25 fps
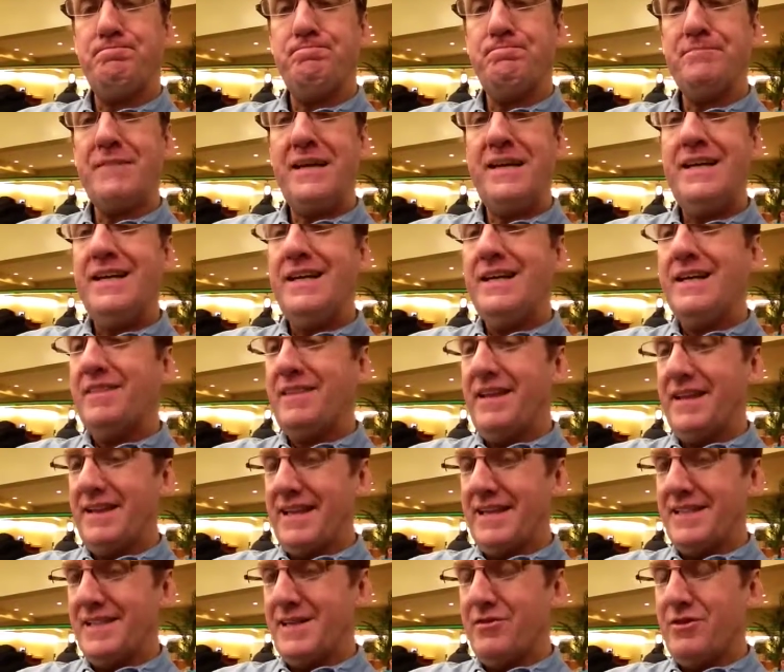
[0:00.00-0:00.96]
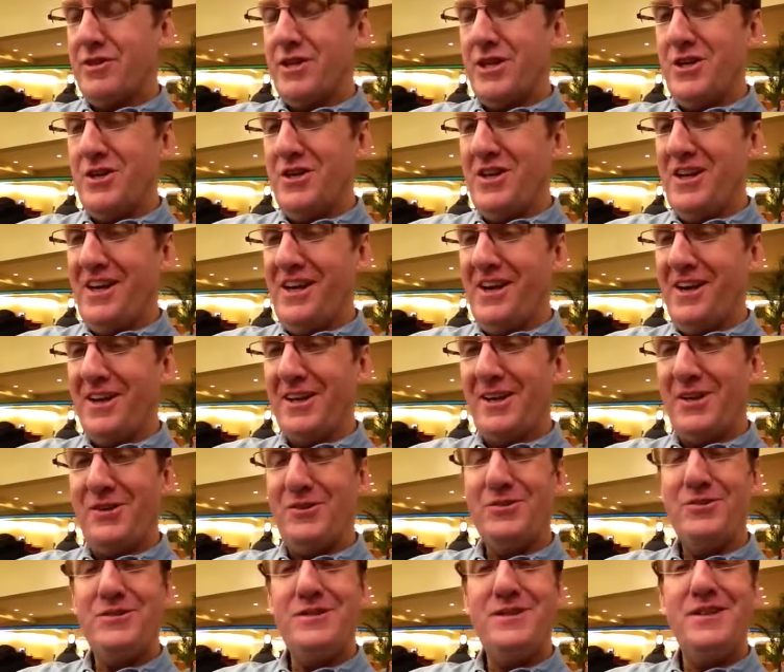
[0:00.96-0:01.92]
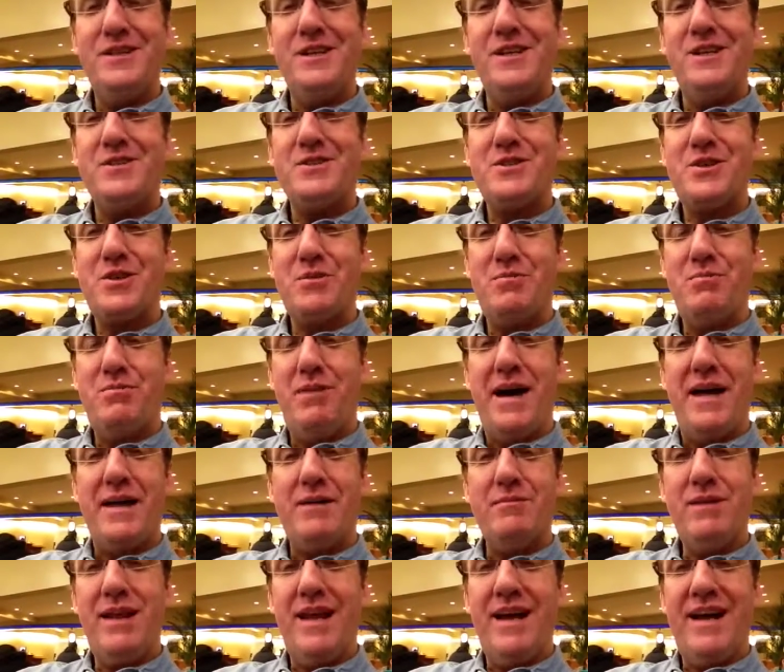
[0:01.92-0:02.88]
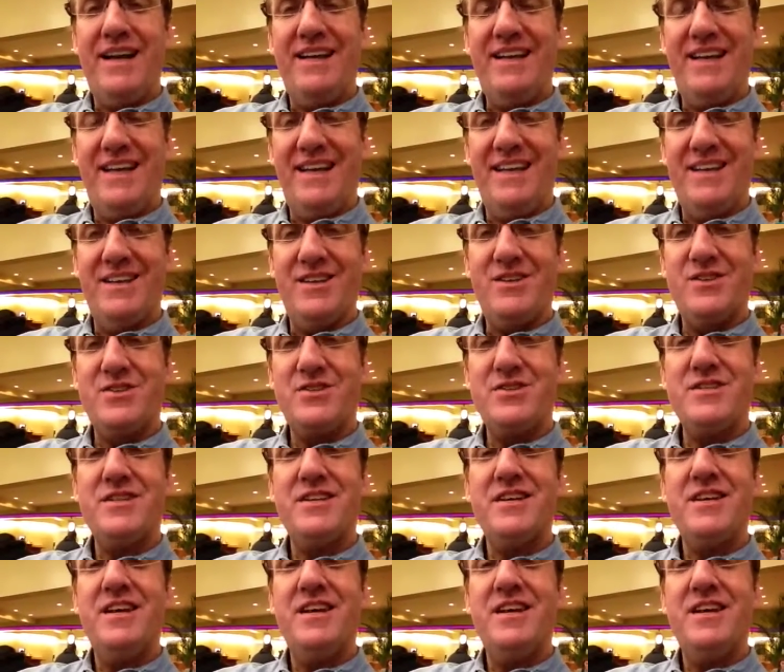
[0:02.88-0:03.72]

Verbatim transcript: I think that's everything you need to know. So the bottom line is